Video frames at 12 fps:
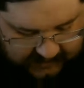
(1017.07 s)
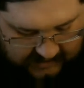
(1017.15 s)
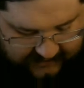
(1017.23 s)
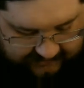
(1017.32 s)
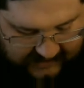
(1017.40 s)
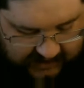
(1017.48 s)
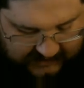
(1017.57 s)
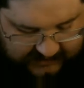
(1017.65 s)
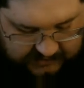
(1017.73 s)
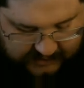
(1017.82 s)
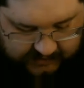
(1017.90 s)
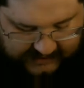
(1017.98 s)
A Vala
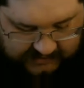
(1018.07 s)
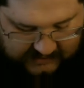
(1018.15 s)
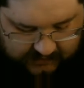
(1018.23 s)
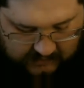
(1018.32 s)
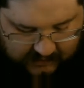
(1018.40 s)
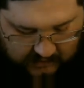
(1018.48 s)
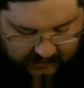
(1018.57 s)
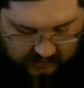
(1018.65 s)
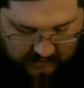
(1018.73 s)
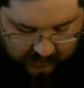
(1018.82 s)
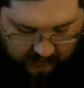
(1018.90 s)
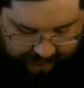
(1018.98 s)
druidess,
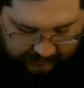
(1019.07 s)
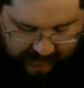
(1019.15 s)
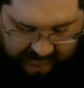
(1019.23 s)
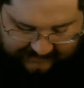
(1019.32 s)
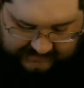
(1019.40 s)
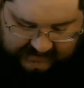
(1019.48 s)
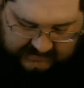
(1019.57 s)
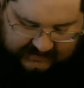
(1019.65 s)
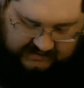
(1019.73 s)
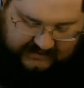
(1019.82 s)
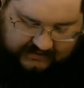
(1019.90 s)
or prophetess,